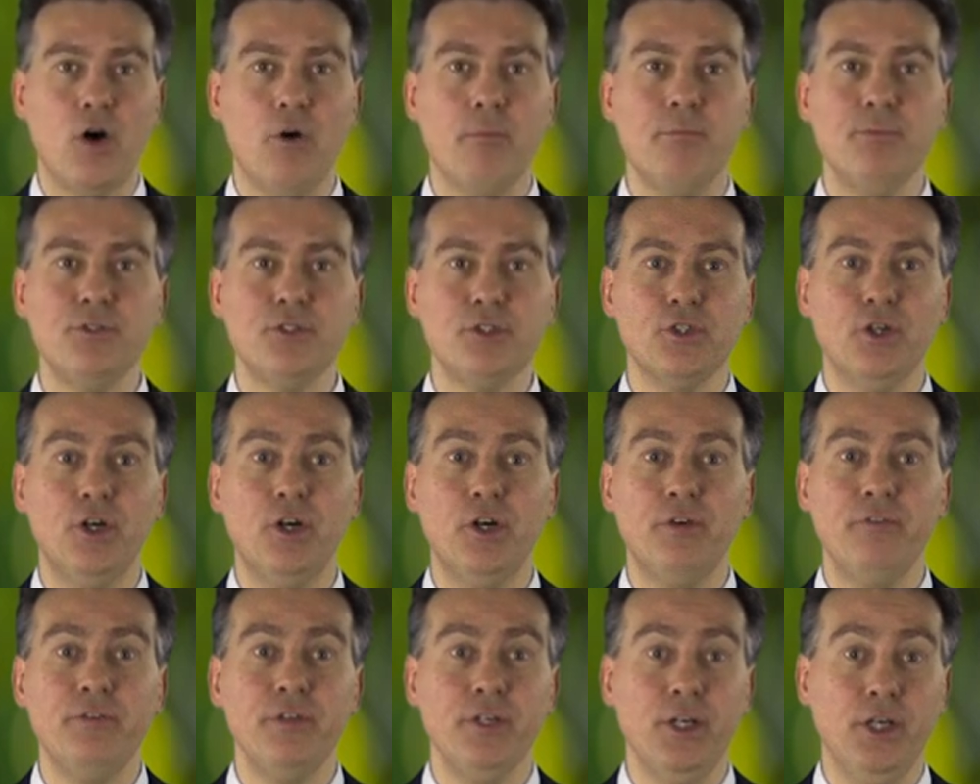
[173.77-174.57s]

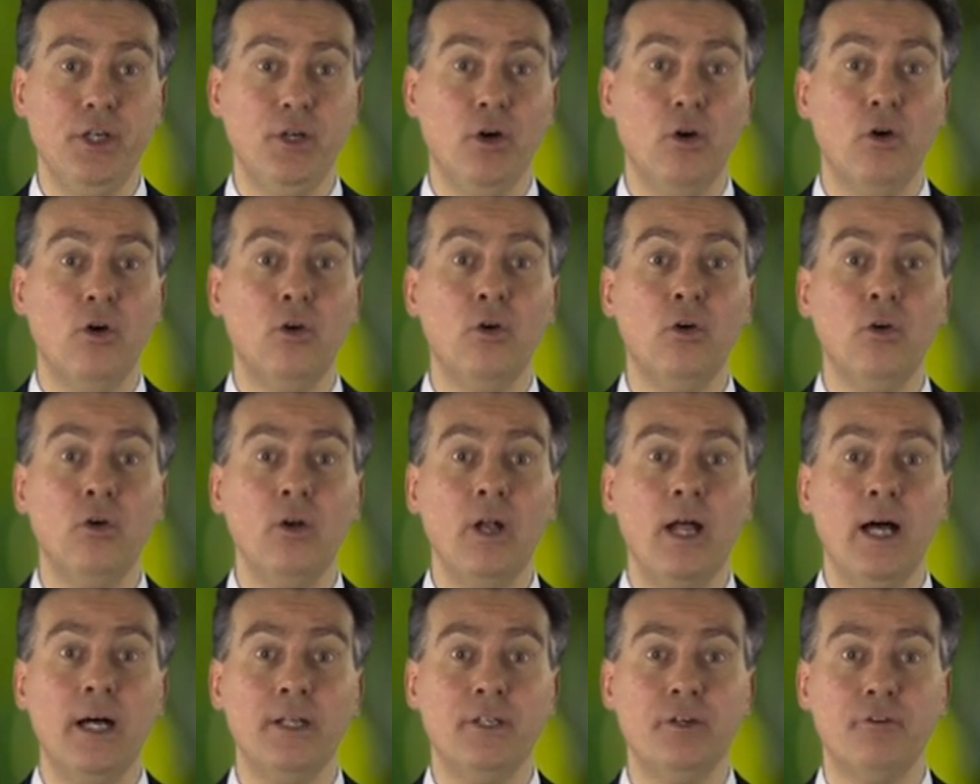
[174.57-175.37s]
observed in
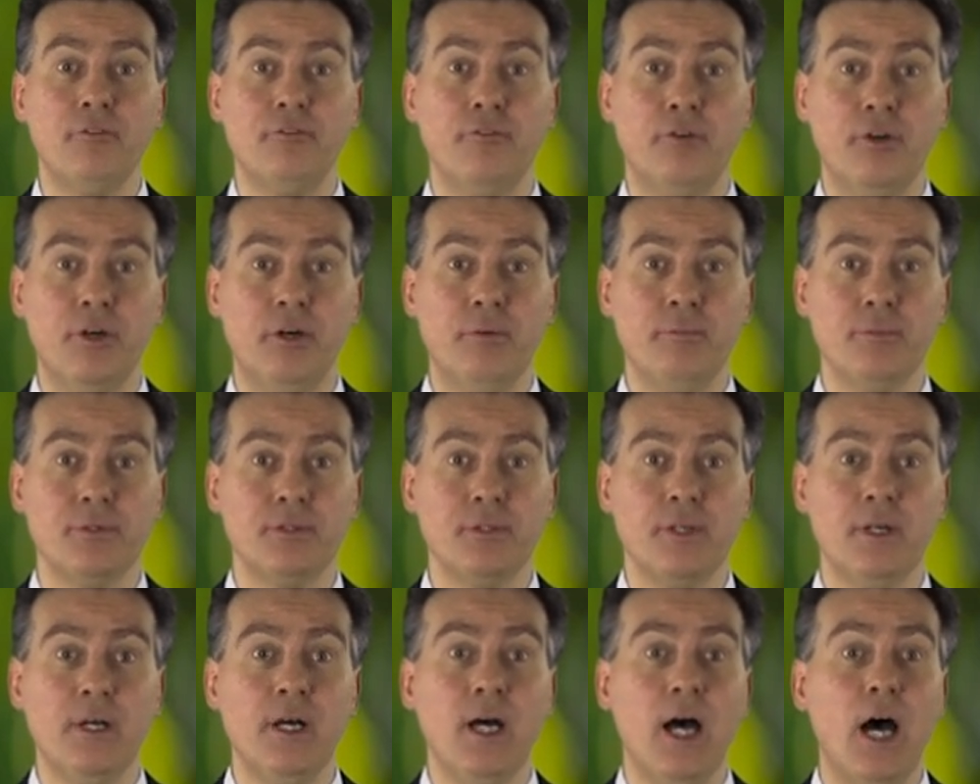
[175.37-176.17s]
all other
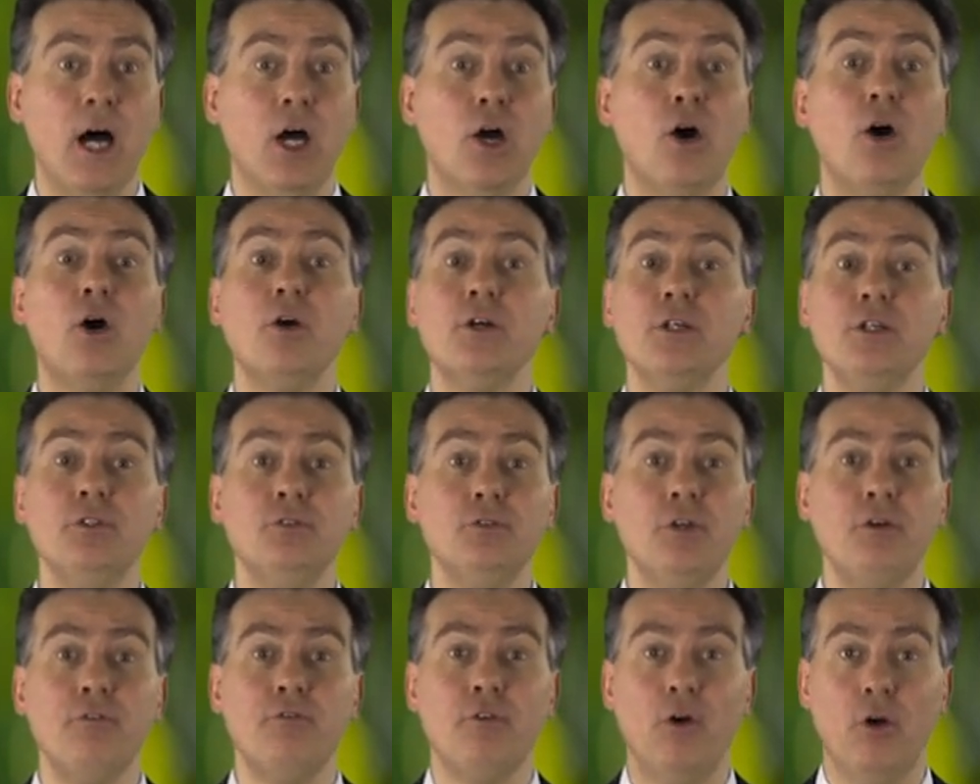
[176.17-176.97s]
firms, according
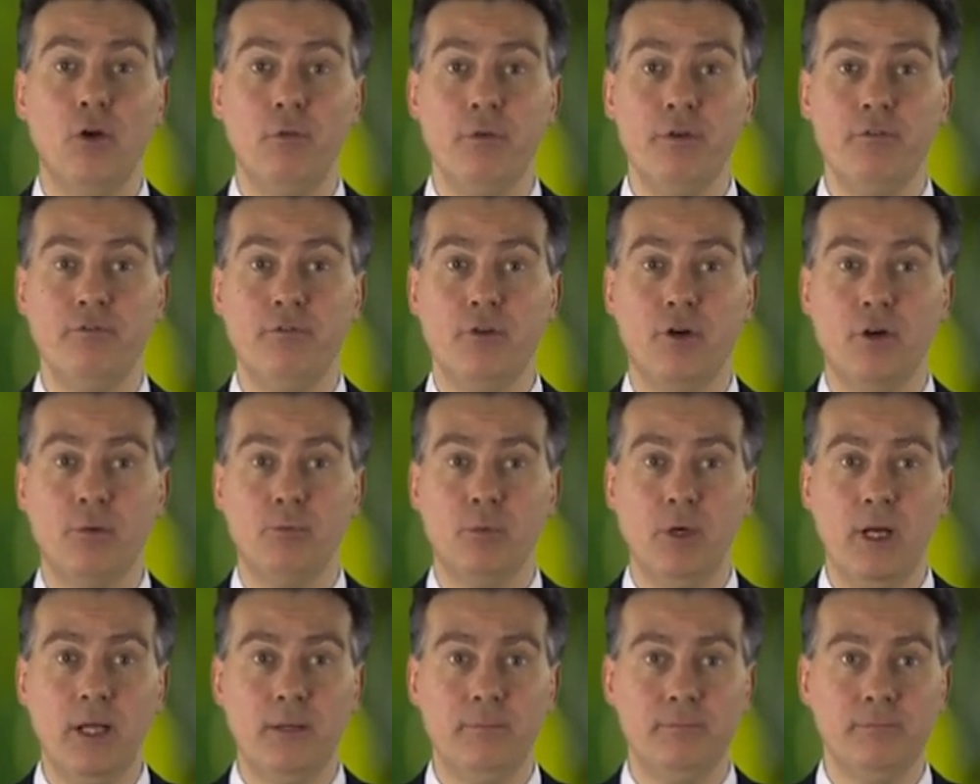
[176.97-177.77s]
to the following
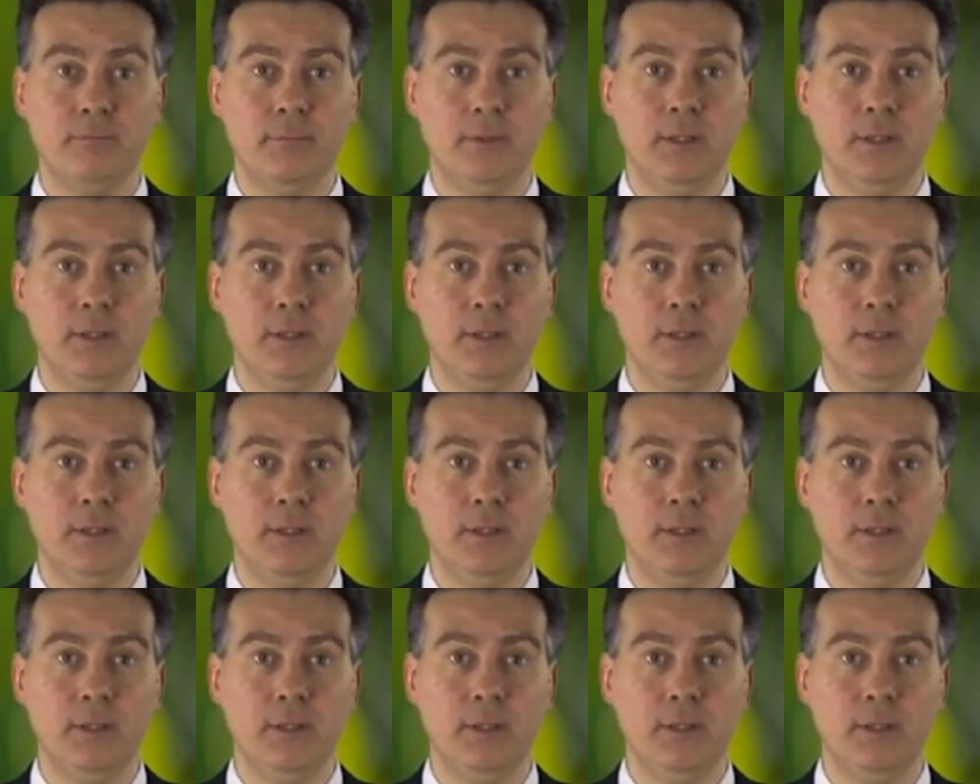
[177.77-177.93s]
formula.